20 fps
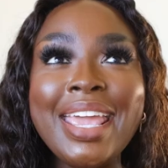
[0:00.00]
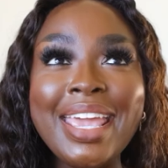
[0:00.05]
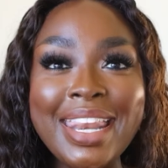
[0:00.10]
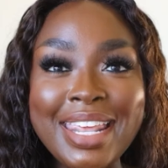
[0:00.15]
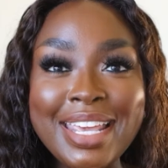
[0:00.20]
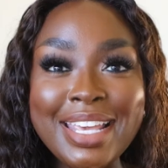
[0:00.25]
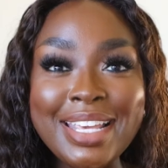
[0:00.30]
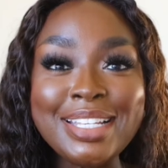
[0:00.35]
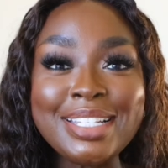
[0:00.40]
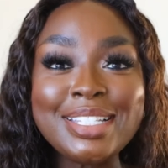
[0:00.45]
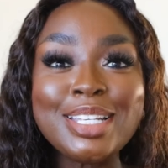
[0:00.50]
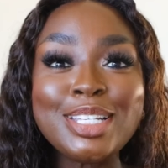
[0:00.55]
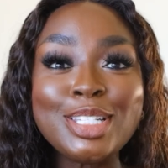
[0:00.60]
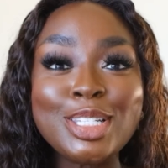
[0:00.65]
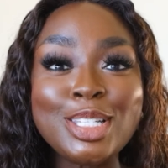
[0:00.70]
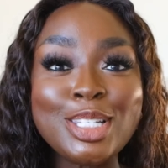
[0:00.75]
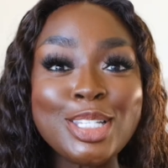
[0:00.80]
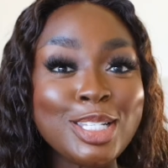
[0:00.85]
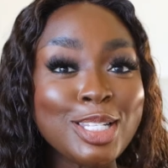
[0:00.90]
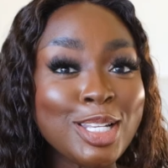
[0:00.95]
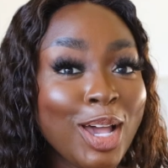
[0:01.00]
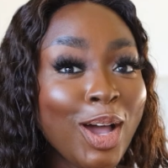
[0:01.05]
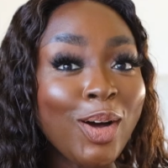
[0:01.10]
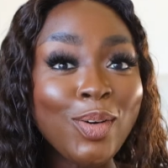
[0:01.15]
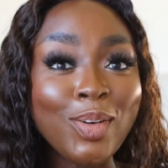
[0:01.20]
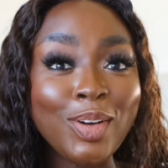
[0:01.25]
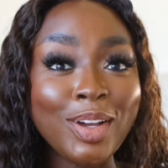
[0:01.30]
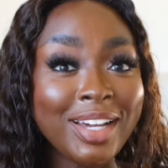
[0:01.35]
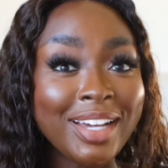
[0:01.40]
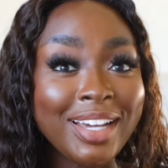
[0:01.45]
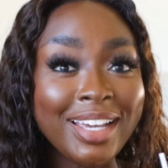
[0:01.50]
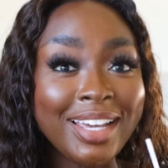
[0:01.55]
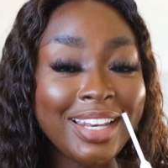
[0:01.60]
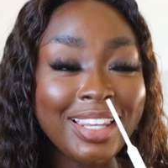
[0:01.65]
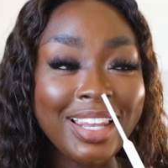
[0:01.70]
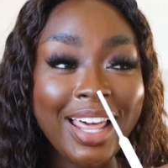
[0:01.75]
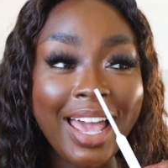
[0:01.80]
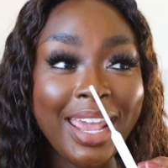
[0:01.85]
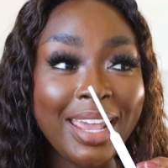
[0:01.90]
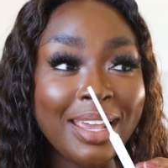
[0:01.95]
It is so
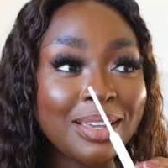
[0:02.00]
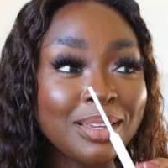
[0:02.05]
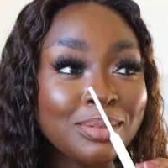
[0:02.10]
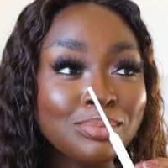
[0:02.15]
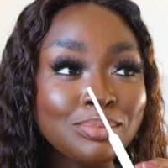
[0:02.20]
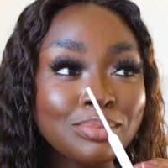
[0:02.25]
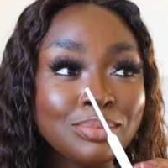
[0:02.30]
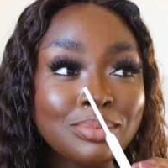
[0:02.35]
good, like